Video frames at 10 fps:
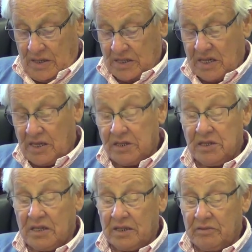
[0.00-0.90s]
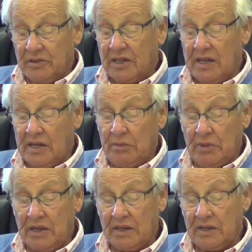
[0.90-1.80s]
As I said, we came
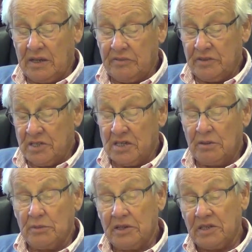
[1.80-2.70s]
here every summer